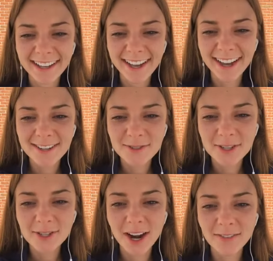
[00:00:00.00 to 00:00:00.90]
I
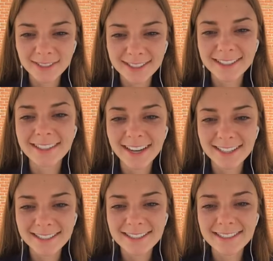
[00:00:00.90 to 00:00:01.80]
enjoy traveling.
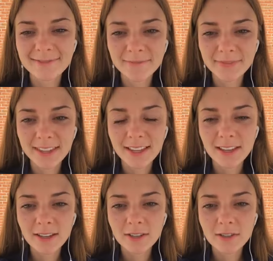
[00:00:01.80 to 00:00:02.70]
Nice.
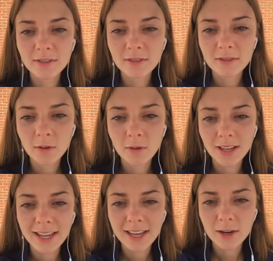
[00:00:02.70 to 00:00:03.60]

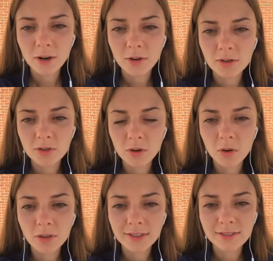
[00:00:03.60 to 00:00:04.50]
Hole or
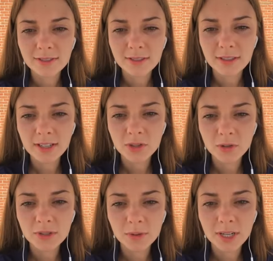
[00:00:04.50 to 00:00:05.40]
Joel
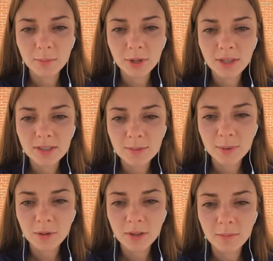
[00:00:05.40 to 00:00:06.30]
enjoys reading books,
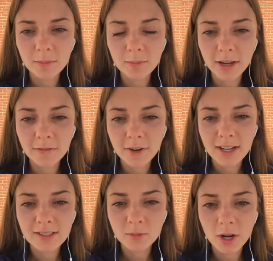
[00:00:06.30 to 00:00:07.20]
being with my
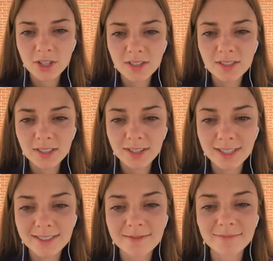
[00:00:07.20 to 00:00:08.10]
friends, and watching
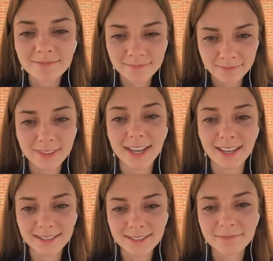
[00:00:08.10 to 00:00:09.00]
series.
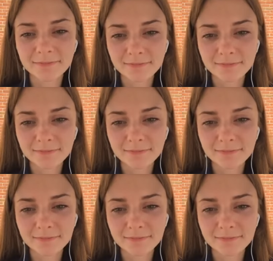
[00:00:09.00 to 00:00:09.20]
Nice.